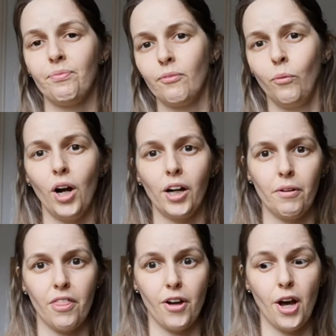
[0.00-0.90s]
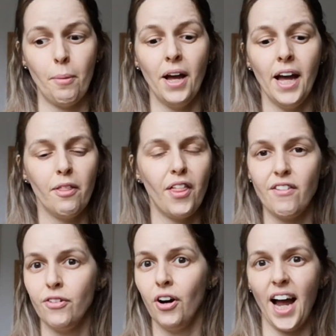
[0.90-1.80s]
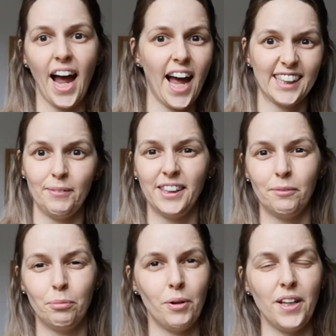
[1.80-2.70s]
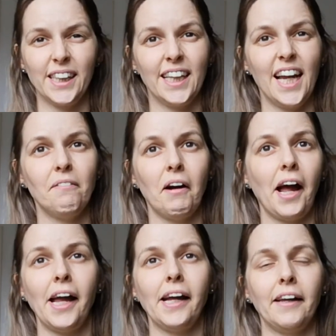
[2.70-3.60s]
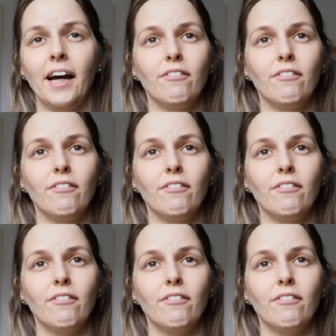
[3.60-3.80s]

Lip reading: work with them. They've not asked me to promote this in any way and